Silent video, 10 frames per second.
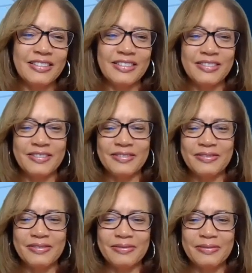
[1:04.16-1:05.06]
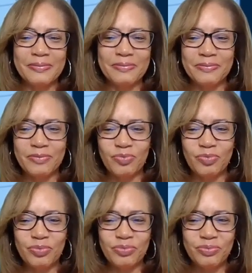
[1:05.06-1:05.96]

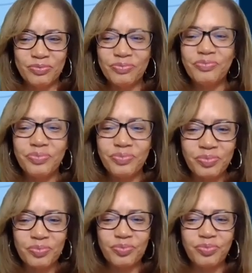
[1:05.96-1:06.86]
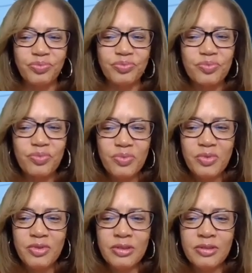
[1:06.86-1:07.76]
(silent)